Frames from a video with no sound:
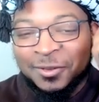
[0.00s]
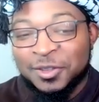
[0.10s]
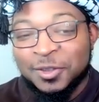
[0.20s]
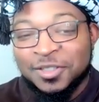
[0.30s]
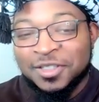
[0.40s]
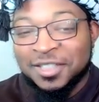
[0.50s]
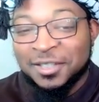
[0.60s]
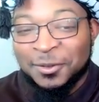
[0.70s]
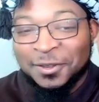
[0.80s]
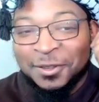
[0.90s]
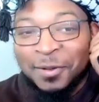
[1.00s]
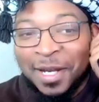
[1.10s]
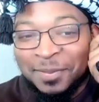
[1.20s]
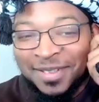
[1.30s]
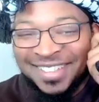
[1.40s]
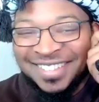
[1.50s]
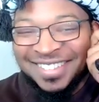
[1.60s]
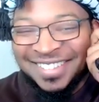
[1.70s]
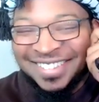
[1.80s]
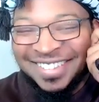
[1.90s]
Well, Georgina, you're in the right place.
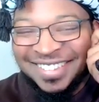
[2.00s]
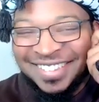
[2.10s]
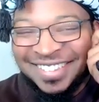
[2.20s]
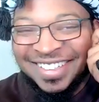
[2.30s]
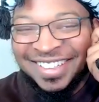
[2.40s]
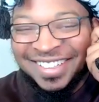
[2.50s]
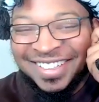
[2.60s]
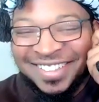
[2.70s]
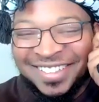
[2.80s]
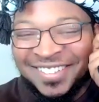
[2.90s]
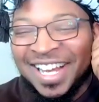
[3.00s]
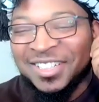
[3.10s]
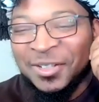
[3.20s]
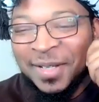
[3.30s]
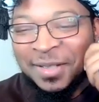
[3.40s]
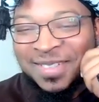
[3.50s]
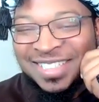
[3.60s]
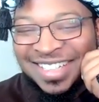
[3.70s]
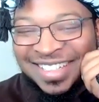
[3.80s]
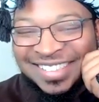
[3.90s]
You know, God Perfect. don't make
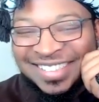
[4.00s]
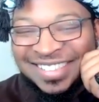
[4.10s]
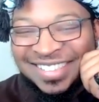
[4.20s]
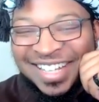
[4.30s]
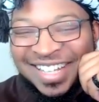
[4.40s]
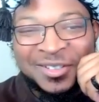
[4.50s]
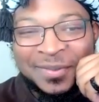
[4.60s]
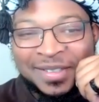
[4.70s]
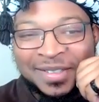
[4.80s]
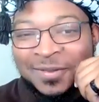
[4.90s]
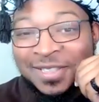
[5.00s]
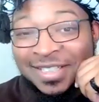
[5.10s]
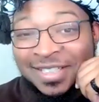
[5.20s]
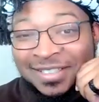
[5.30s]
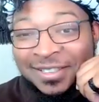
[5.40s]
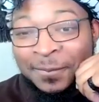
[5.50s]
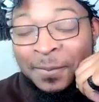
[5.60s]
mistakes. God don't make. He doesn't.